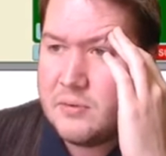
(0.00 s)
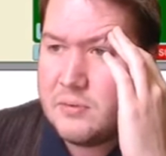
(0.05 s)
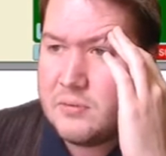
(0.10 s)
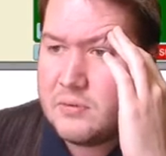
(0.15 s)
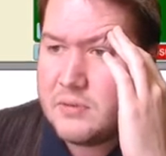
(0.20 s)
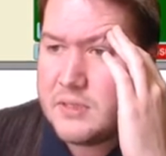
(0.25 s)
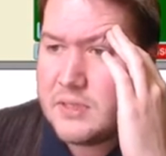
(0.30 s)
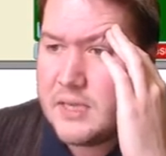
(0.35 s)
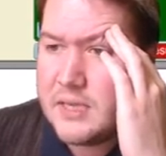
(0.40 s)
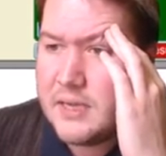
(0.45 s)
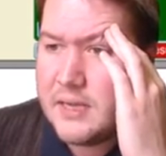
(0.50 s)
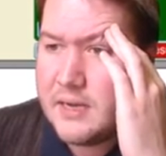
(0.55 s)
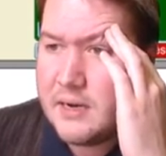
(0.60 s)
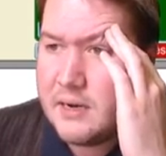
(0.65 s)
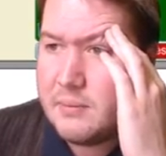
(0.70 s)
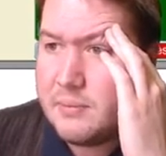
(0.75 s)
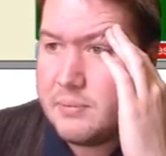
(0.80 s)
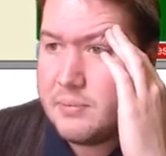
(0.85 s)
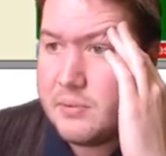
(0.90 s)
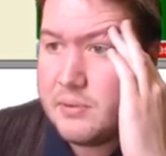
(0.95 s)
we'll set that
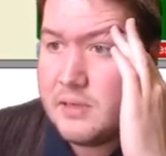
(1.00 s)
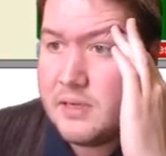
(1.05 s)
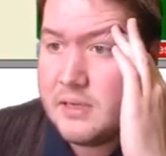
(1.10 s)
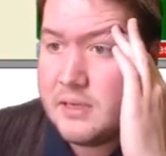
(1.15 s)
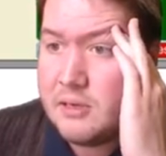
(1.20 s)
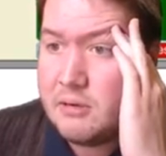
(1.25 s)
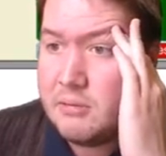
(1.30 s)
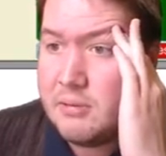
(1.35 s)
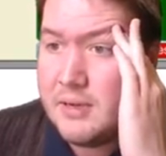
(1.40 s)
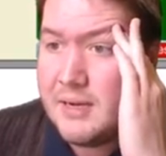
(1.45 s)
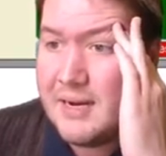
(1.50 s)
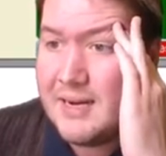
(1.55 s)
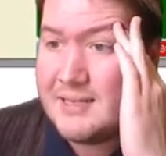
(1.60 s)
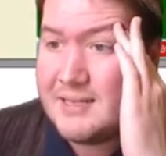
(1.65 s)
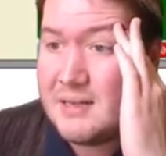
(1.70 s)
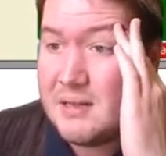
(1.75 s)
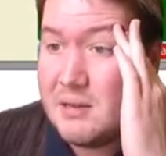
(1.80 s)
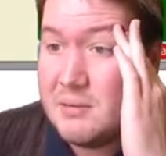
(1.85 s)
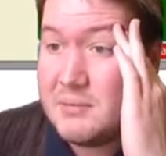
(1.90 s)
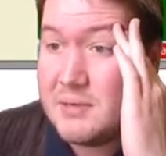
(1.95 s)
up and they'll play ace
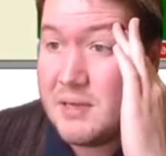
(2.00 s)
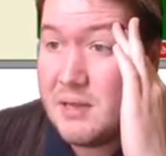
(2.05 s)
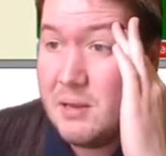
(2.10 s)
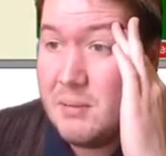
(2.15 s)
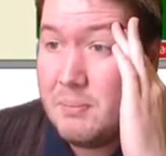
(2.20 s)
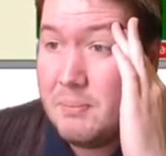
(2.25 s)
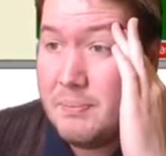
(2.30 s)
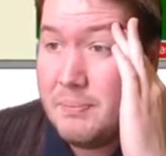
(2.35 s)
of clubs club.